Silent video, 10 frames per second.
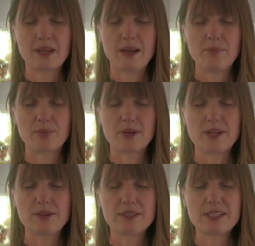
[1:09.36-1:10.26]
And bring
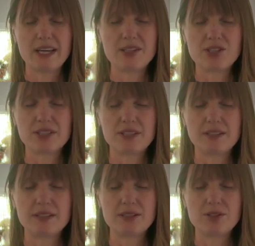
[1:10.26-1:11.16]
your
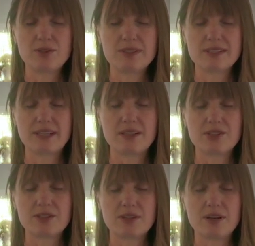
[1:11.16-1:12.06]
attention to the
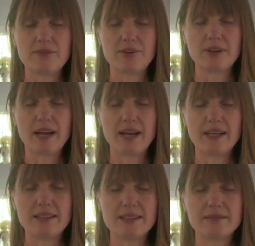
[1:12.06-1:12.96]
center of your
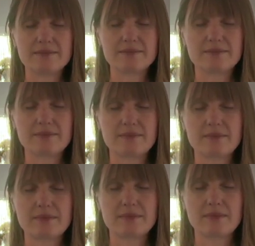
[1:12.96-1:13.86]
head.
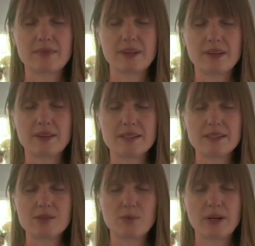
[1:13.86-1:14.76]
This
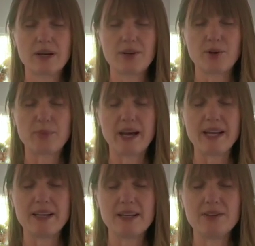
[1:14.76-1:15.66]
is where your
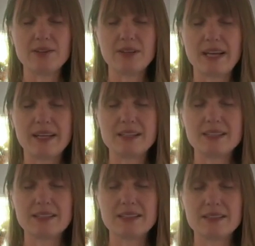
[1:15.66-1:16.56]
pineal gland
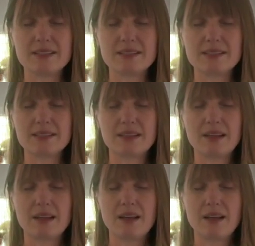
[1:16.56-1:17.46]
is,
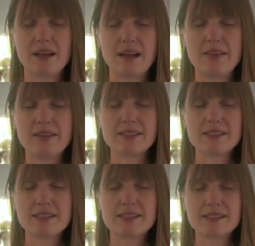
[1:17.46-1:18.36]
and this
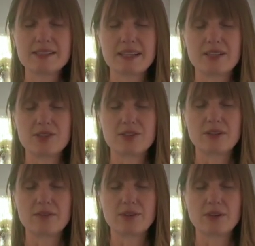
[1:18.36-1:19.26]
is the center
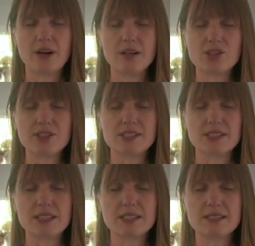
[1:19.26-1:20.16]
of your
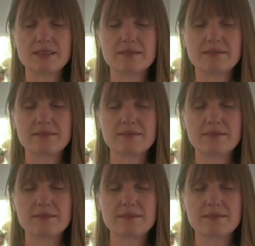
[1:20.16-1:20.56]
consciousness.